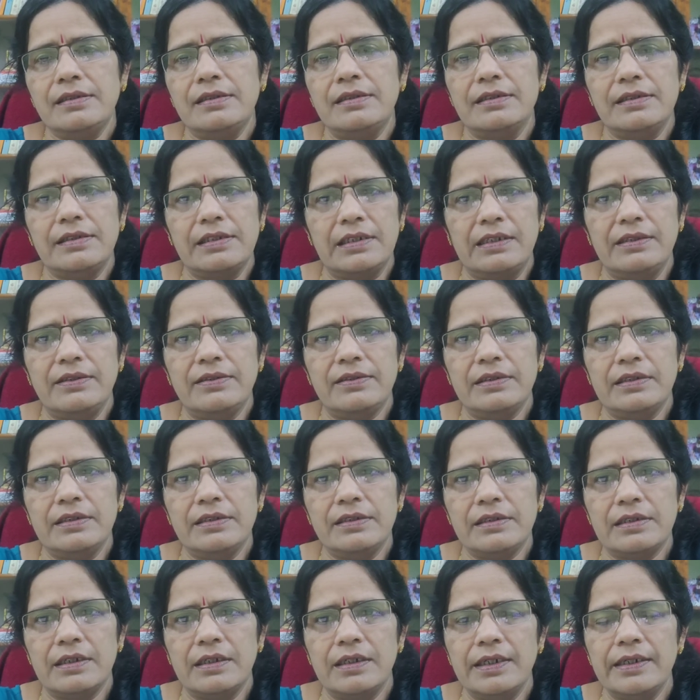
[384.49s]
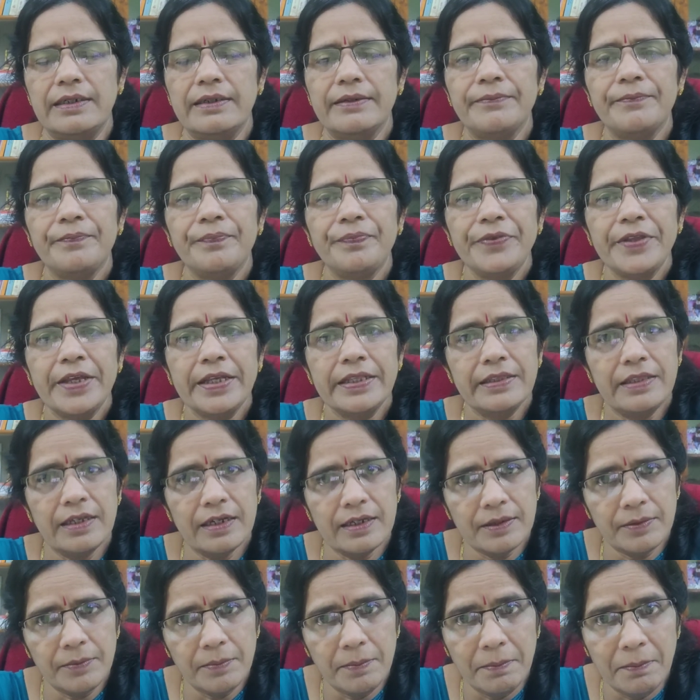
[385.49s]
the senses and
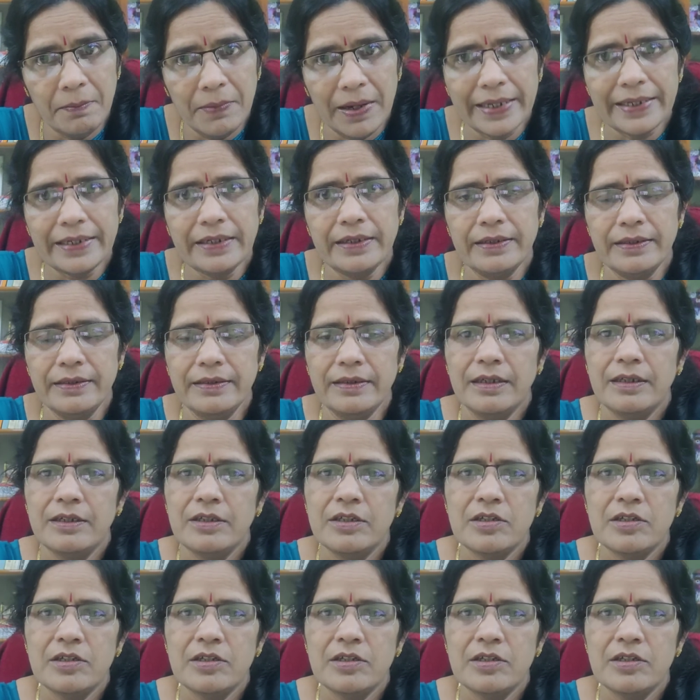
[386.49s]
the mind.